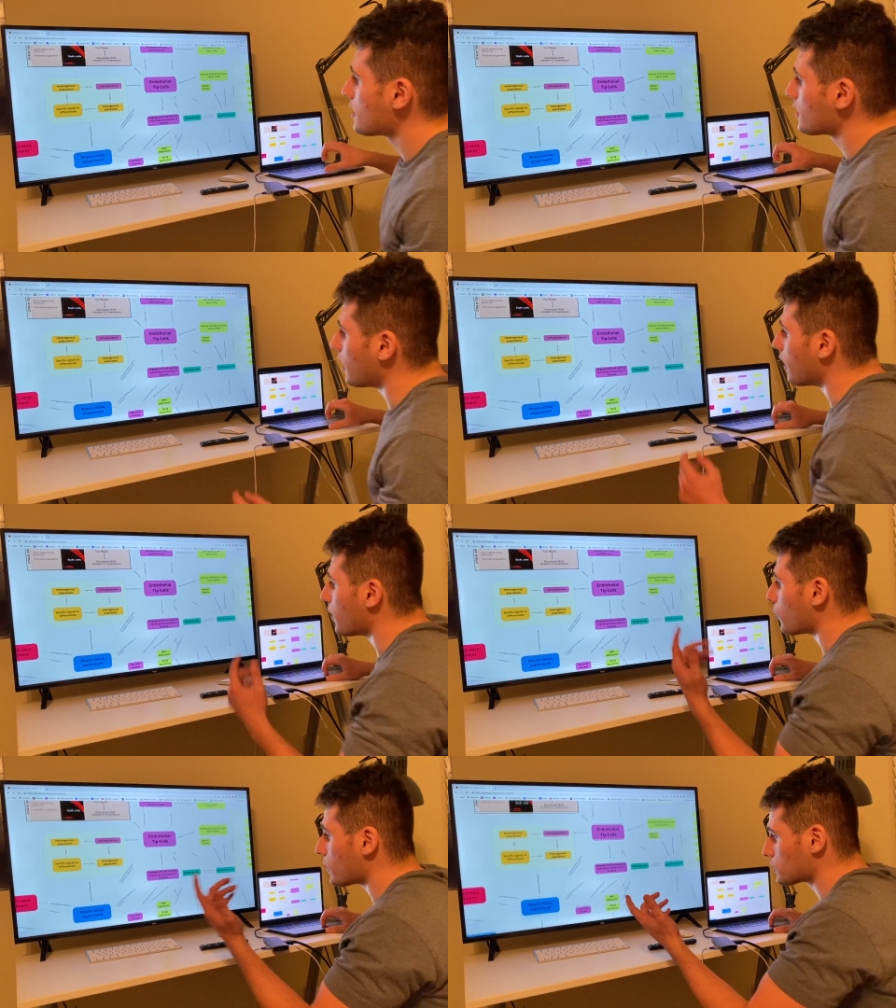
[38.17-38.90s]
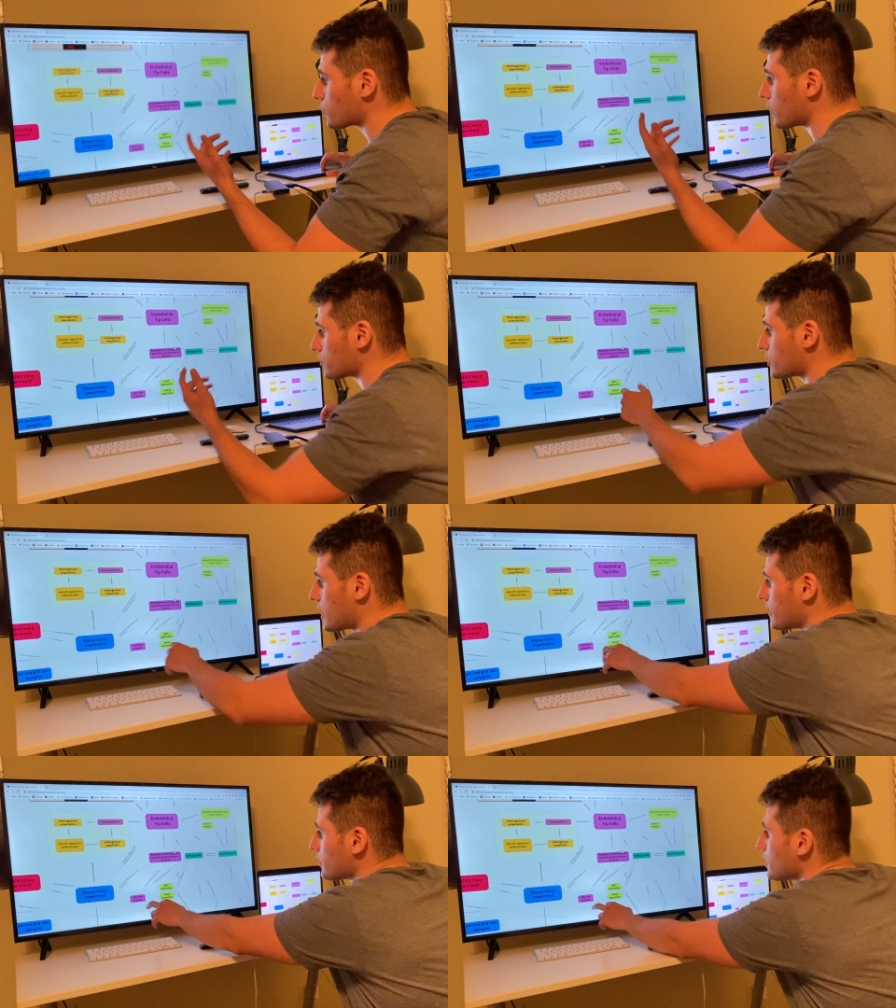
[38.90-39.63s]
once we
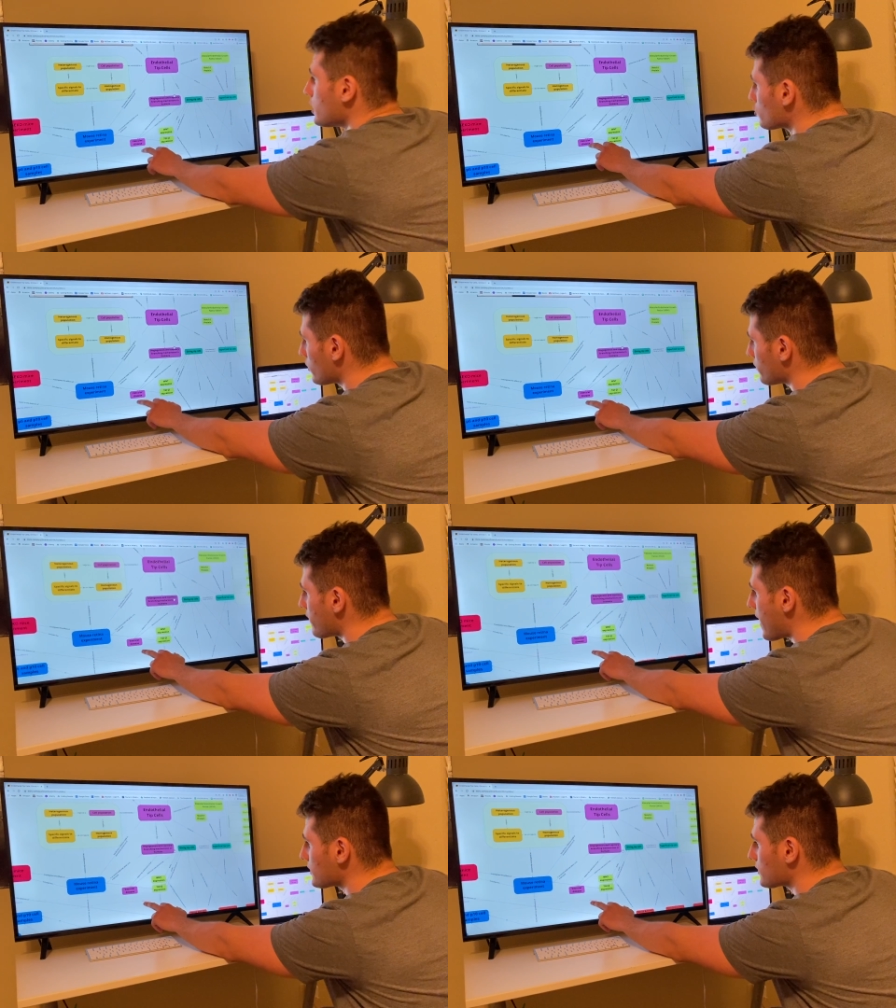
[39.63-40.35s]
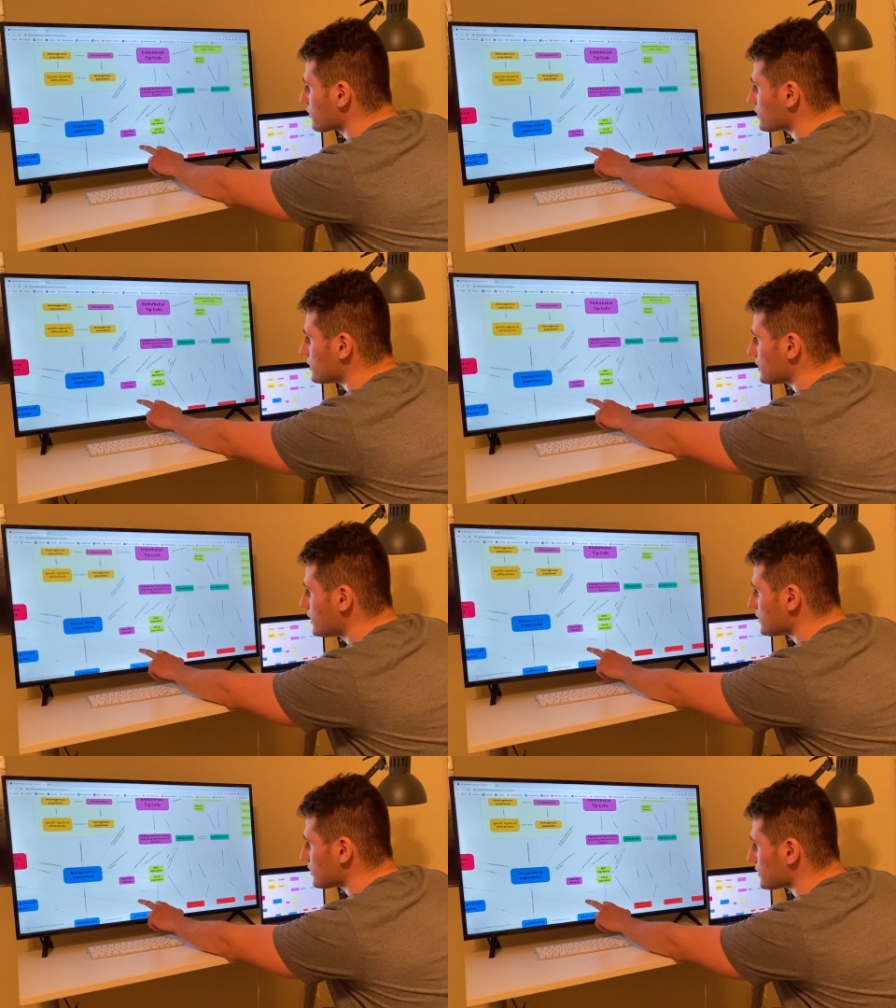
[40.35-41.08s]
understand it, treat vascular
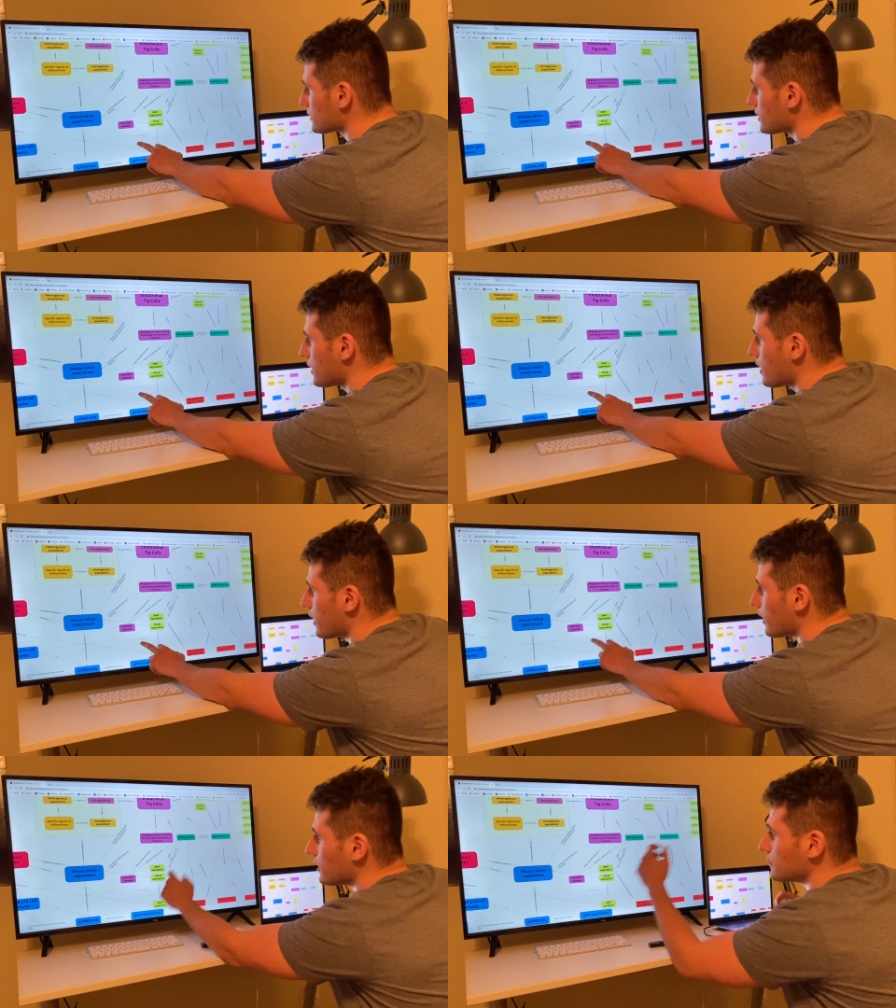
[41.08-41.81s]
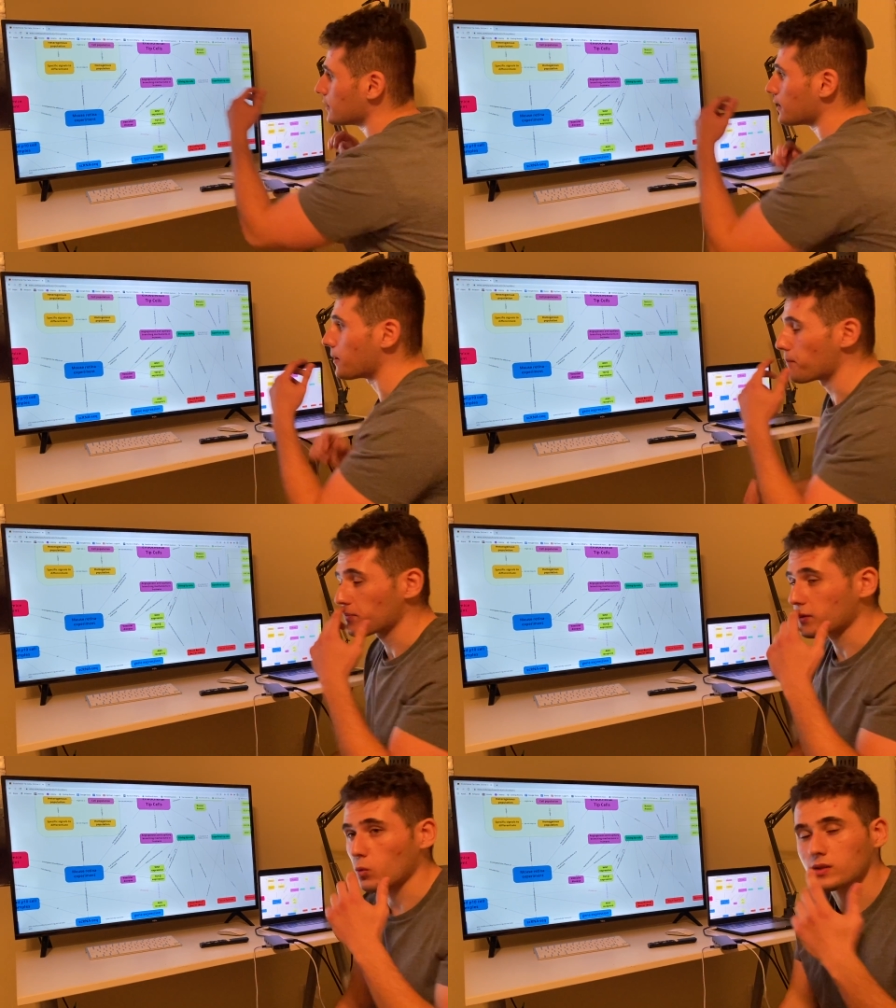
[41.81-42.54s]
diseases. And
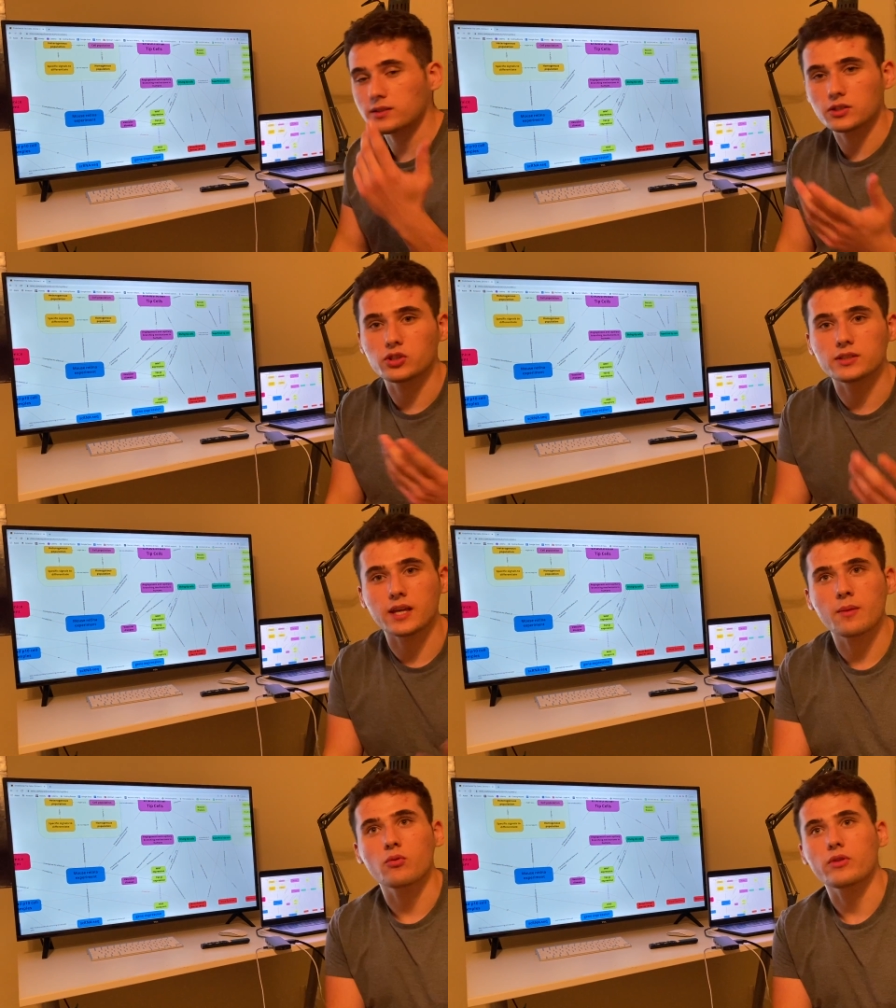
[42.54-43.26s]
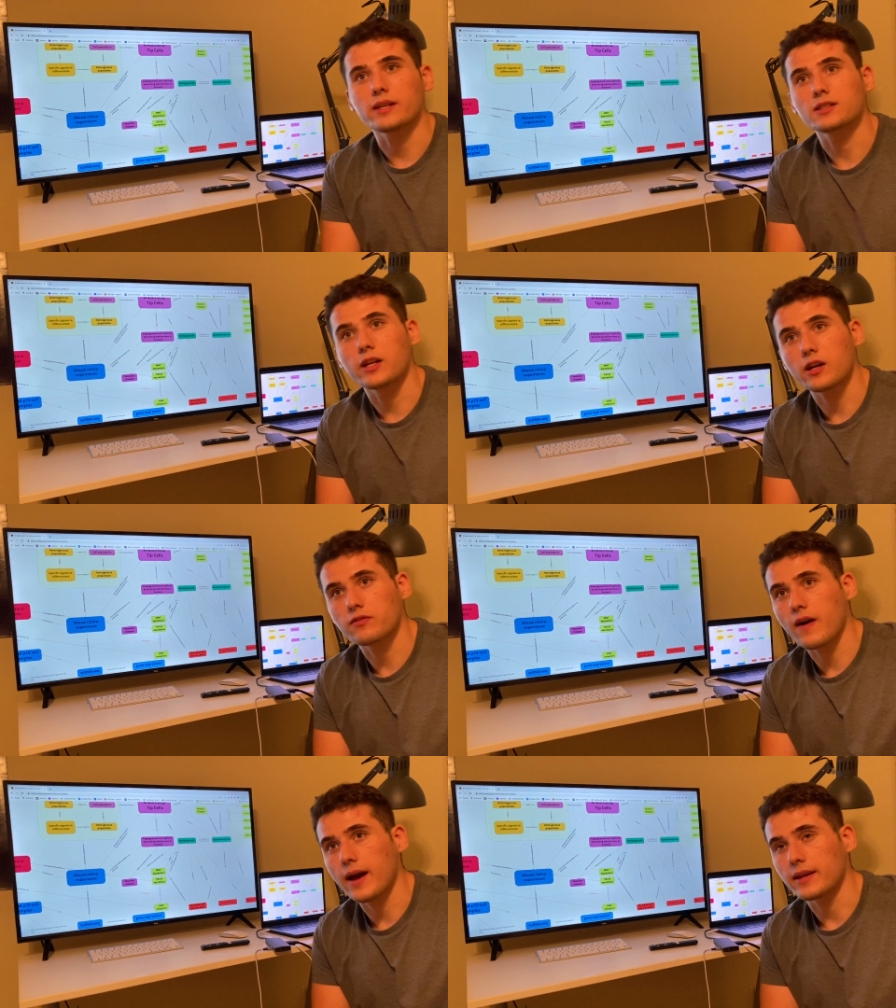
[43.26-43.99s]
one such example that's
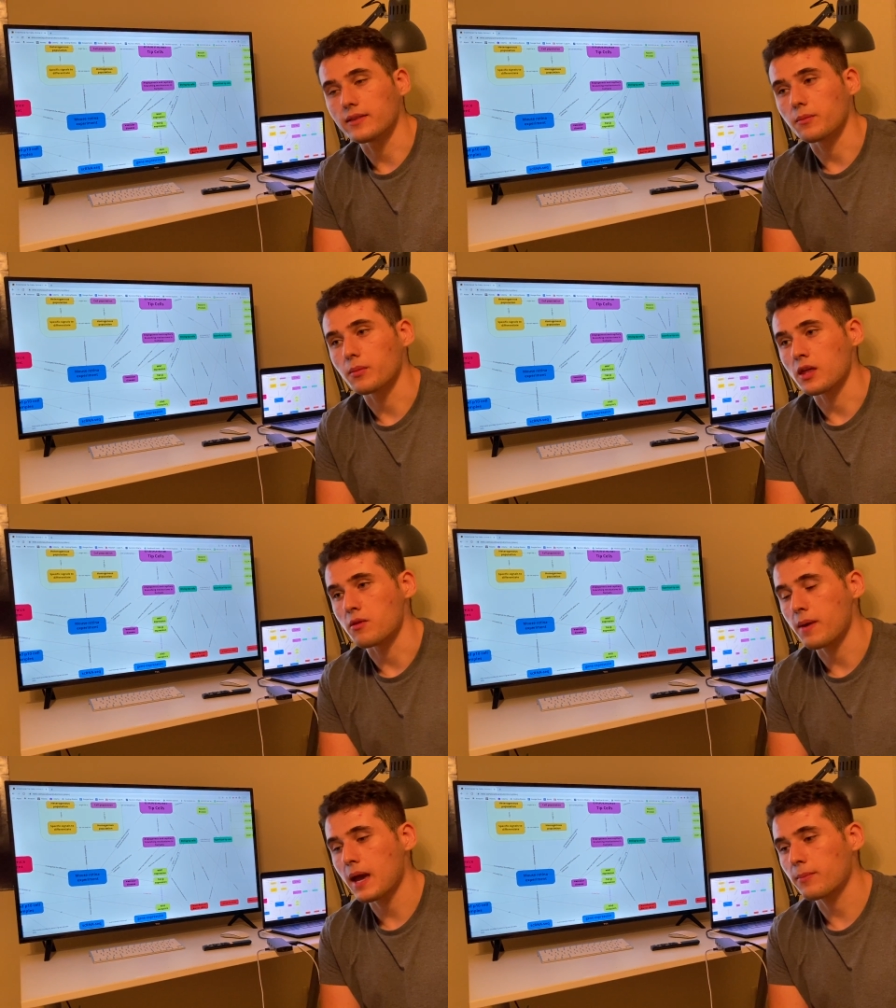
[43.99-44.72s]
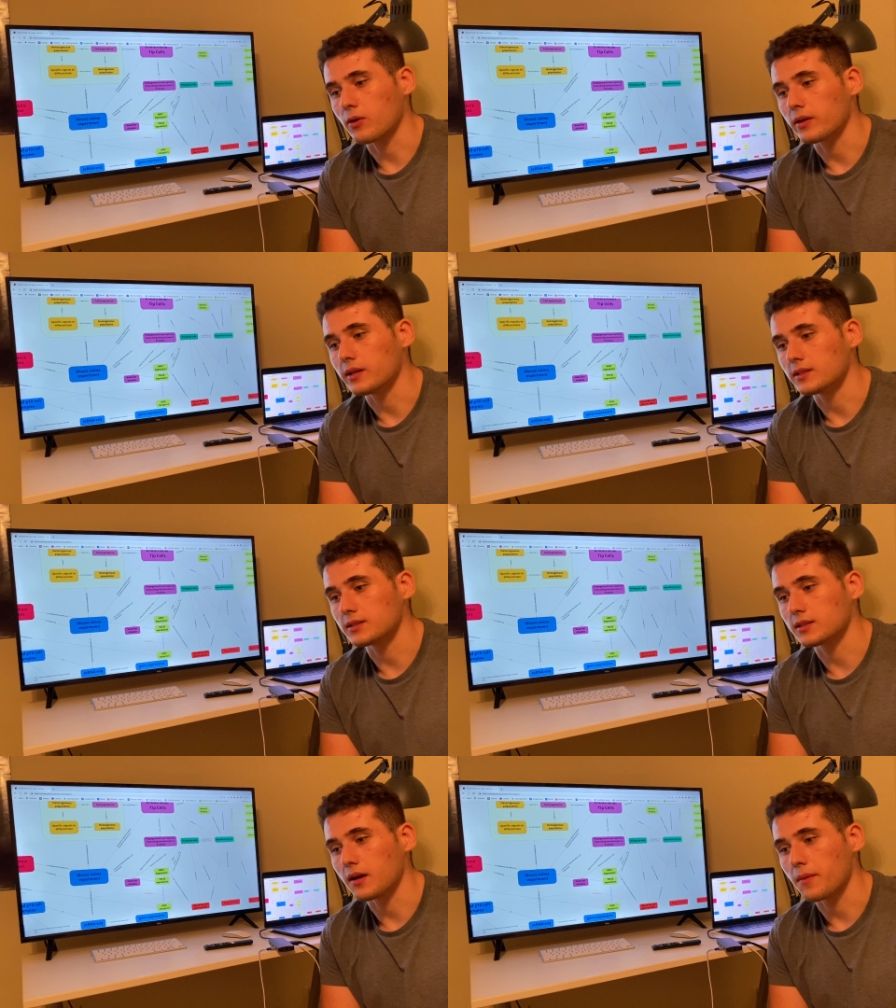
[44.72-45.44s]
clarified in the paper is